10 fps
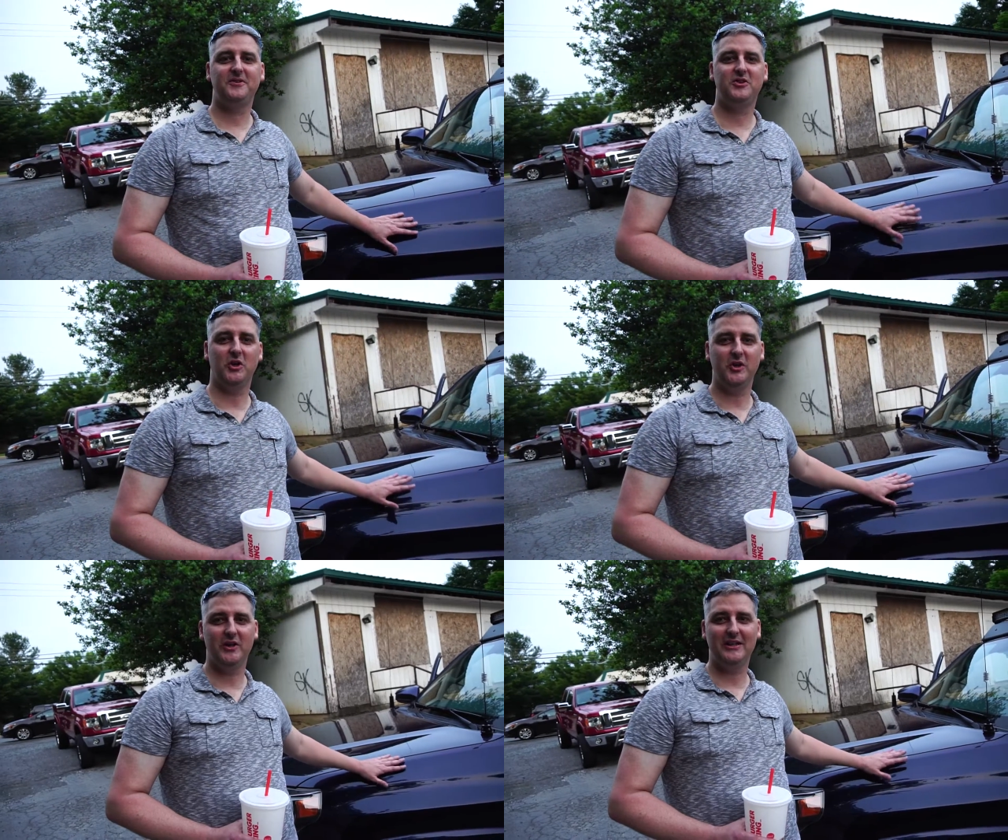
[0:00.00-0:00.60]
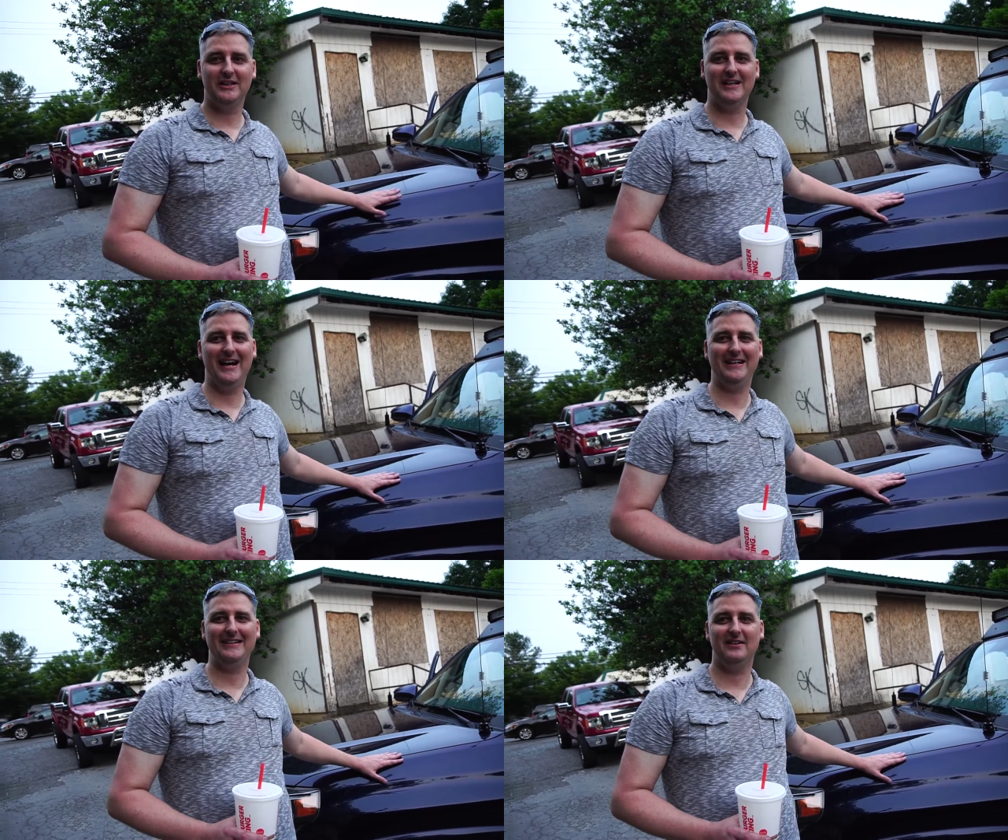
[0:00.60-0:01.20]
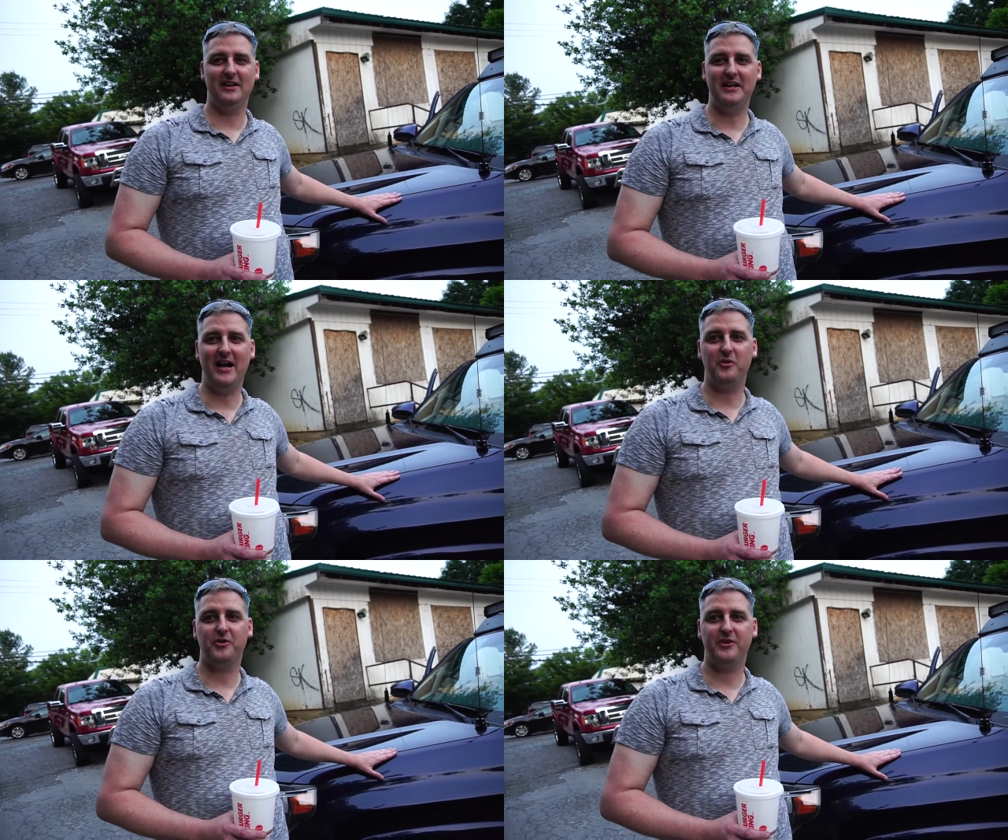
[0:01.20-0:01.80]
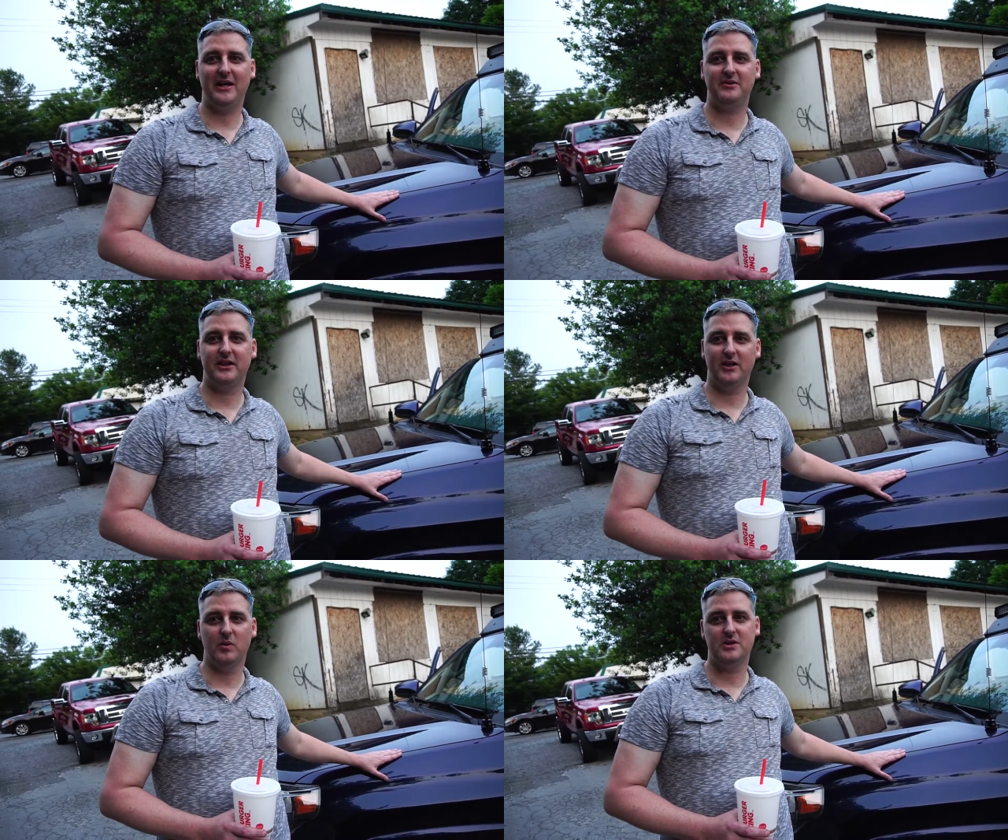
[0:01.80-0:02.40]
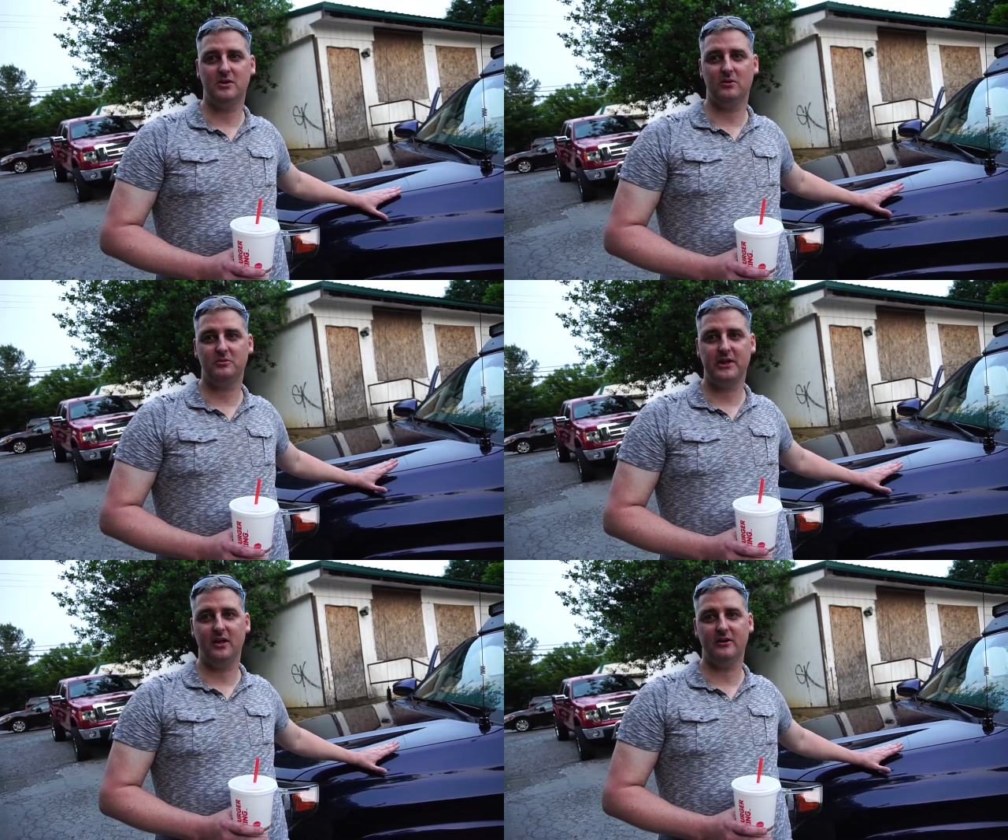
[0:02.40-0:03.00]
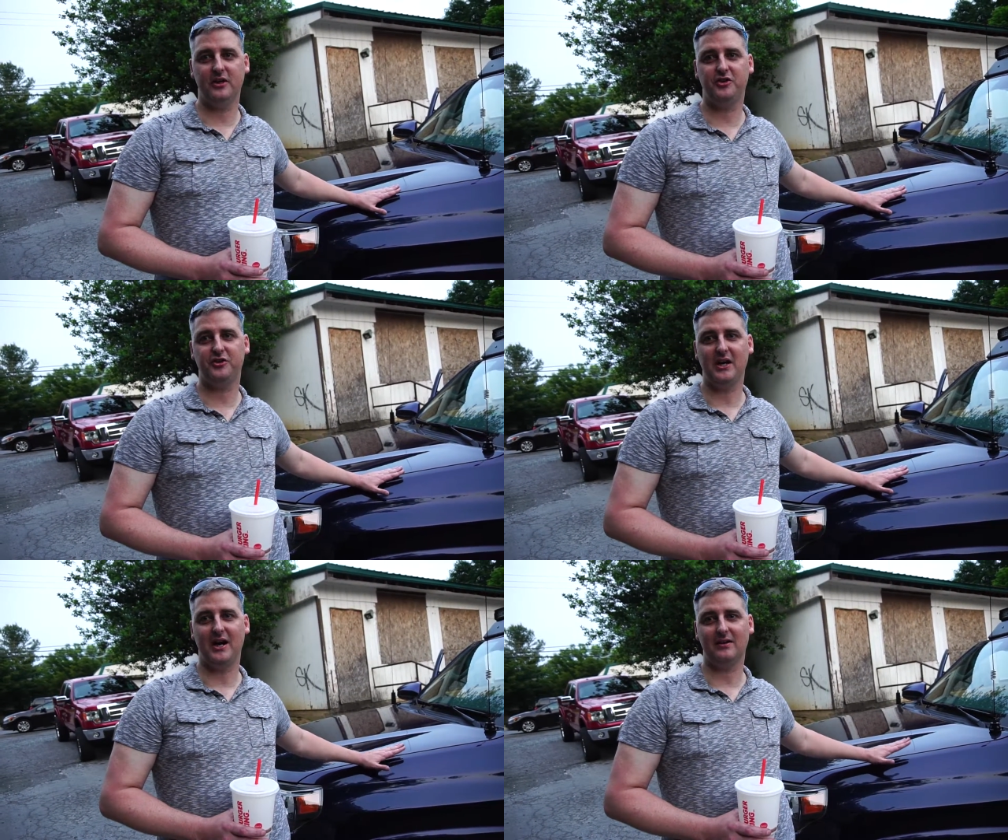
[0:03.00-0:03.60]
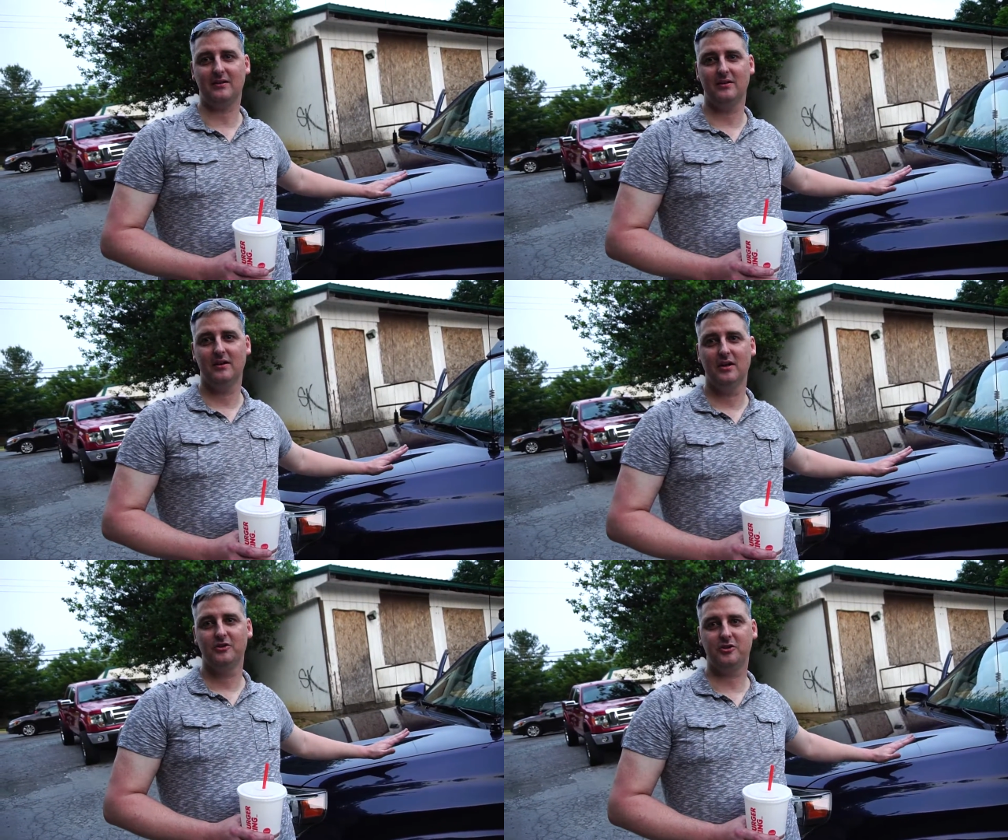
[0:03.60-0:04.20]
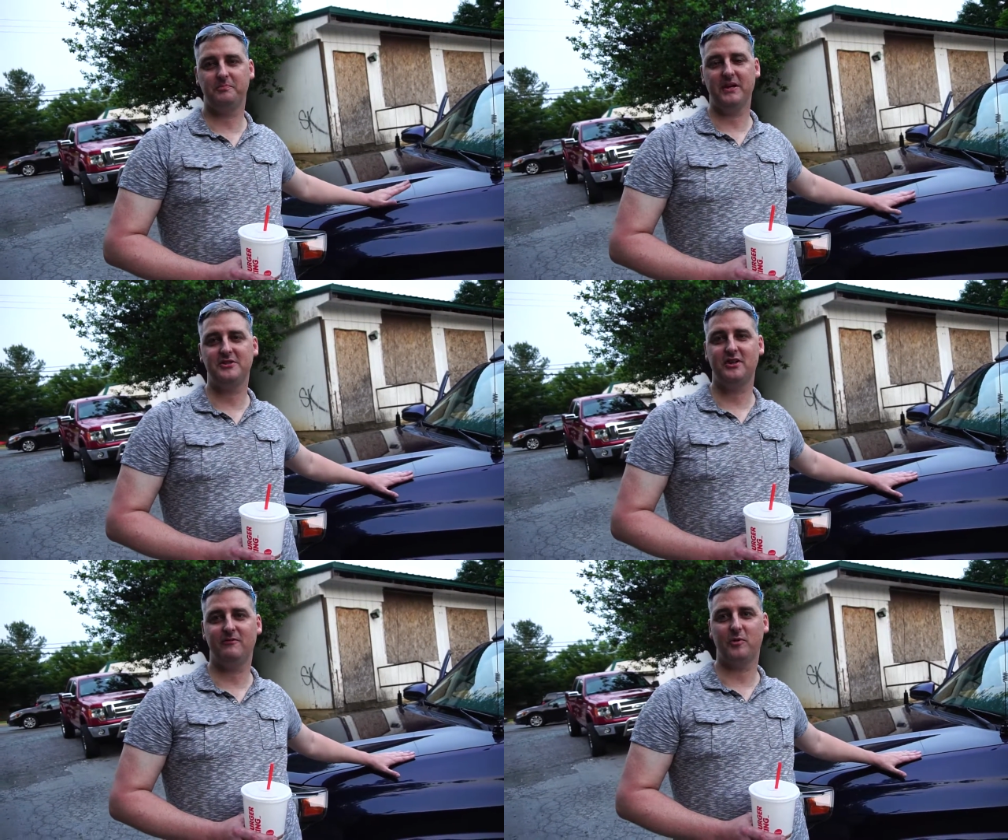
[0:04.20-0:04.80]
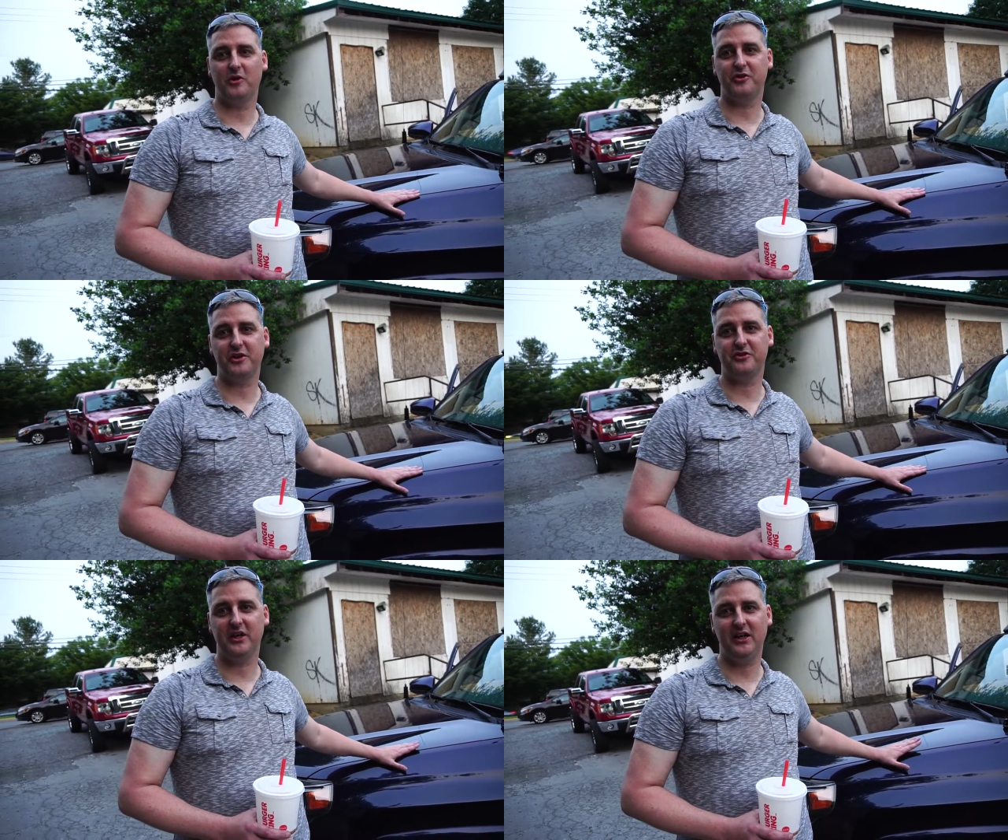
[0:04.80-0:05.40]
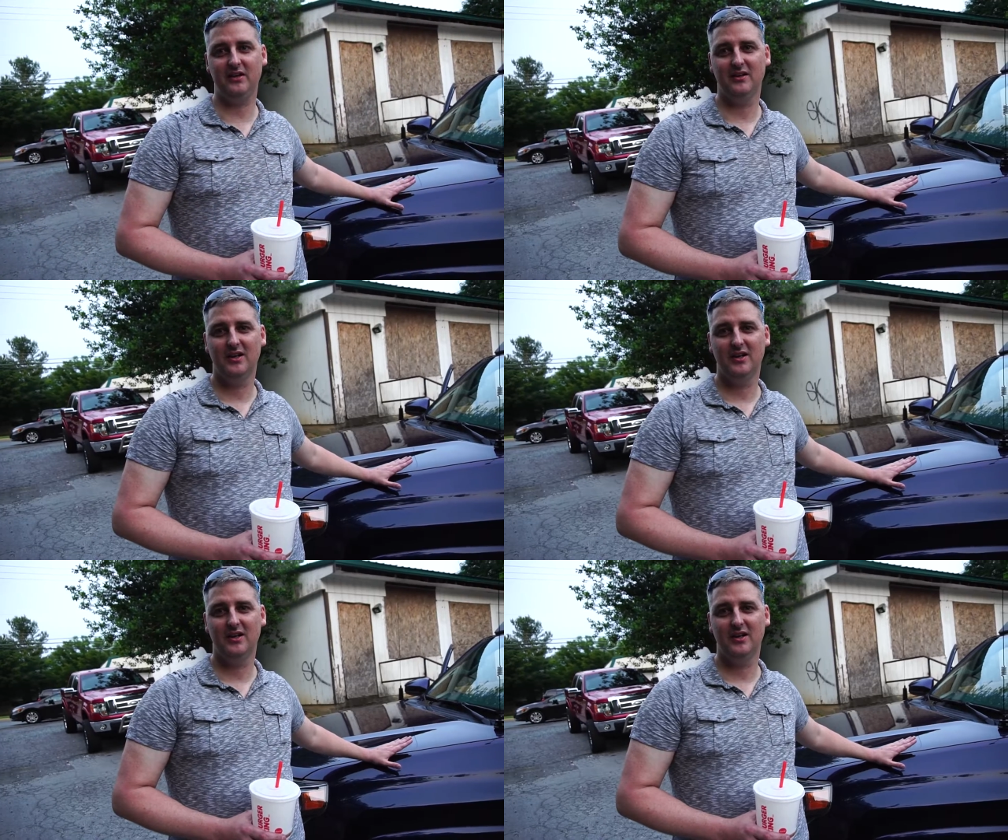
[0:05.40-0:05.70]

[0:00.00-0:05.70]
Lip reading: Toyota did not announce that the original TRD stock suspension for 16